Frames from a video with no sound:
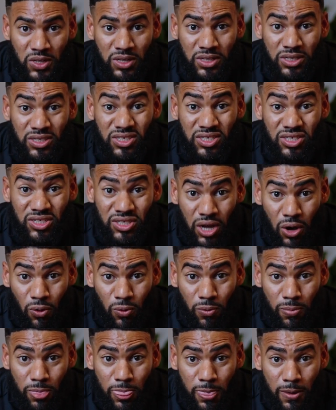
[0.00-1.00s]
So
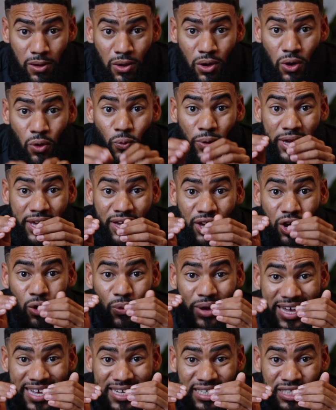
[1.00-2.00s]
we can
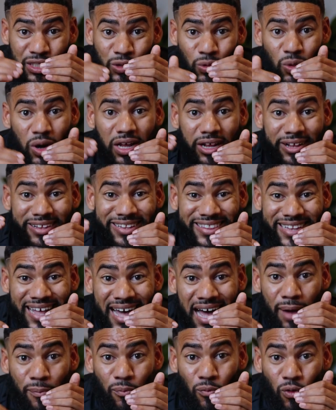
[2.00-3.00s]
go into a
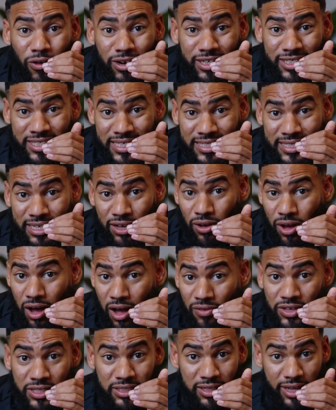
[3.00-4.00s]
lot more detail
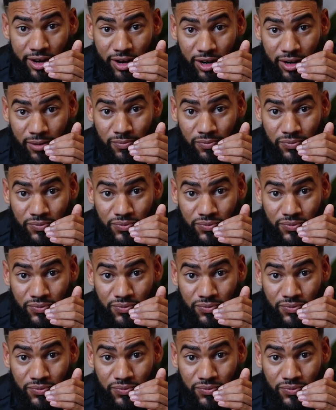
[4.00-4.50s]
on this later.